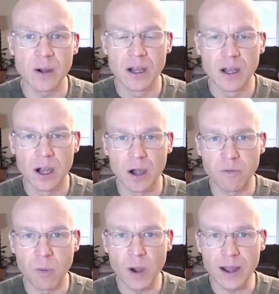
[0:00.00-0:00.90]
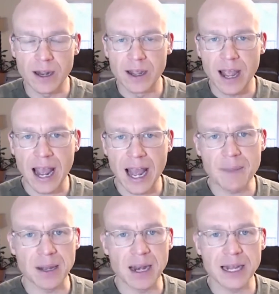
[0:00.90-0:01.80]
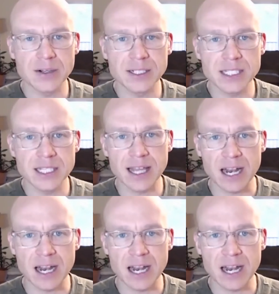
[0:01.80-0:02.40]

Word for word: of what happened. I couldn't see that